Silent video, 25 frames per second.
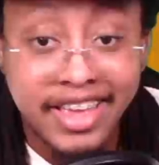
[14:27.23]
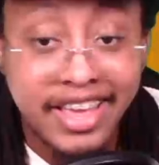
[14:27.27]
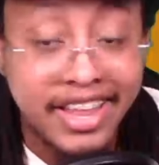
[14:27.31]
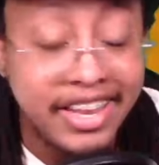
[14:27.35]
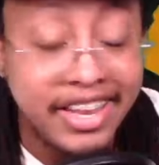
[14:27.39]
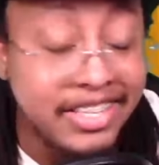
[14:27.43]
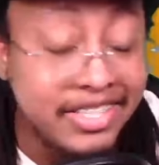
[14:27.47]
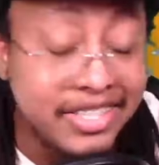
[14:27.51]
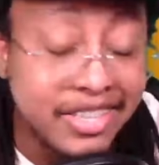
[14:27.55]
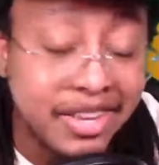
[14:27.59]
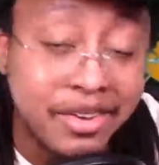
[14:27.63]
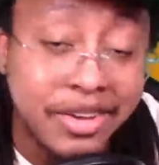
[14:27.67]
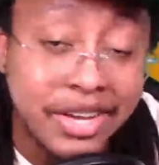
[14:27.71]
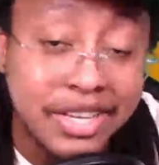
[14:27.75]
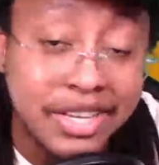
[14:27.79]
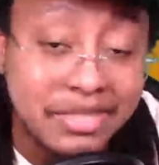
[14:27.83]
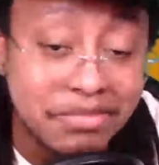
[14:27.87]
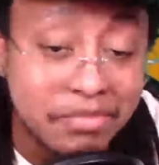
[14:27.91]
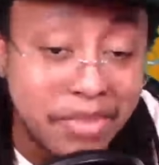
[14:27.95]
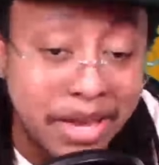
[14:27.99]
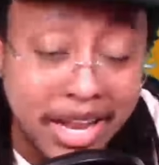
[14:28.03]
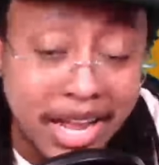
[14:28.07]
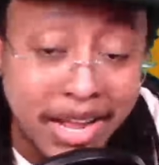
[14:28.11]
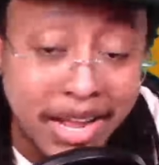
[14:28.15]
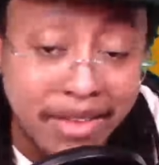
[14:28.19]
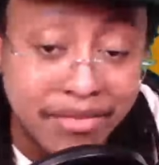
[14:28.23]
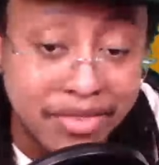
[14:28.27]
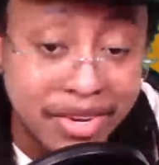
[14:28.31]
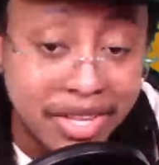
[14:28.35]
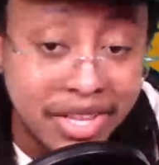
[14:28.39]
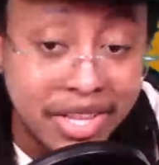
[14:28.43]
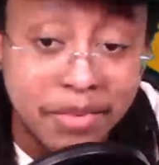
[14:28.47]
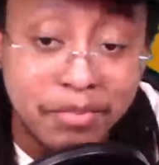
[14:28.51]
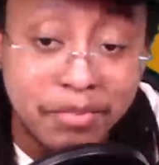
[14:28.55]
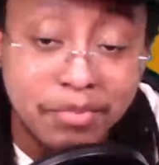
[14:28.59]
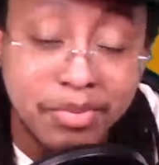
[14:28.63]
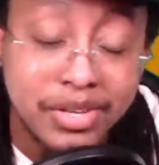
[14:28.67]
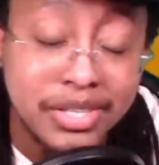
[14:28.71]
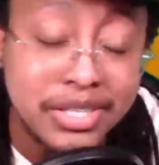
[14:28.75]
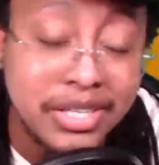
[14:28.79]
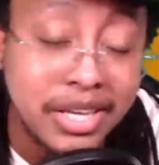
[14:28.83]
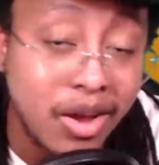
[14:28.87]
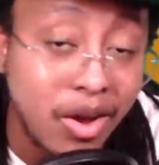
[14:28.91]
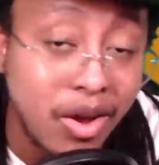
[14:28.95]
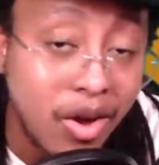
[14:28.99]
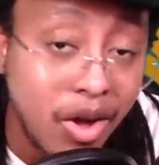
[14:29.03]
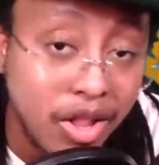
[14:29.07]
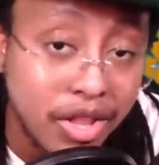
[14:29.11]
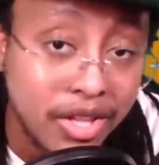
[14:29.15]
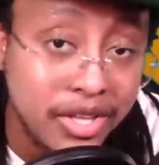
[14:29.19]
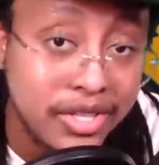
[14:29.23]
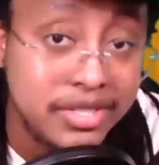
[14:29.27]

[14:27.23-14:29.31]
And as always, man, I really appreciate all of the